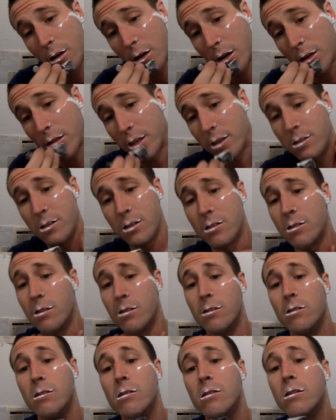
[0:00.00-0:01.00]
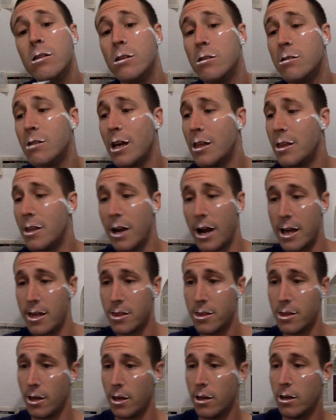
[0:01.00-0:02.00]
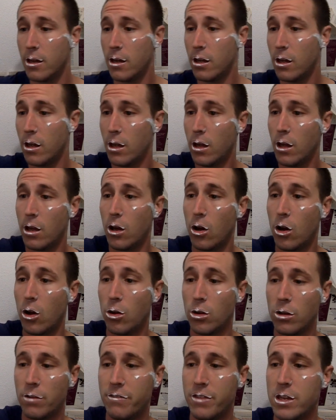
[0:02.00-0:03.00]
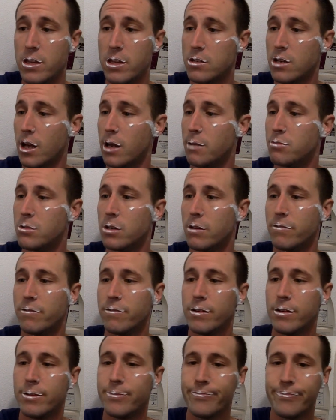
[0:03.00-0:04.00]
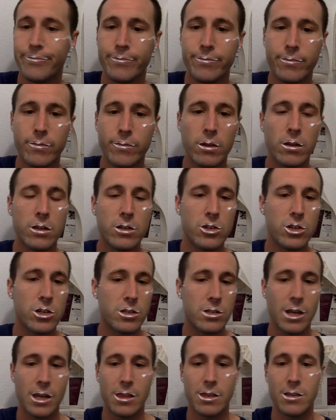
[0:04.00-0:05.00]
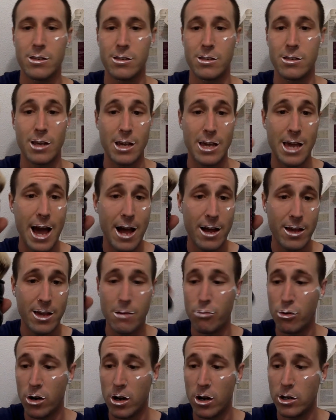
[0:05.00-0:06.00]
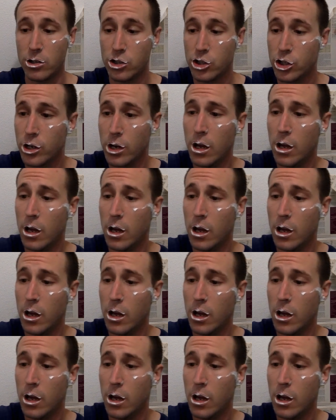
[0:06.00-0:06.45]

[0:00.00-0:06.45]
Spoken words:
and this isn't to say that I think all of these types of, let's just say this is a Yaki brush,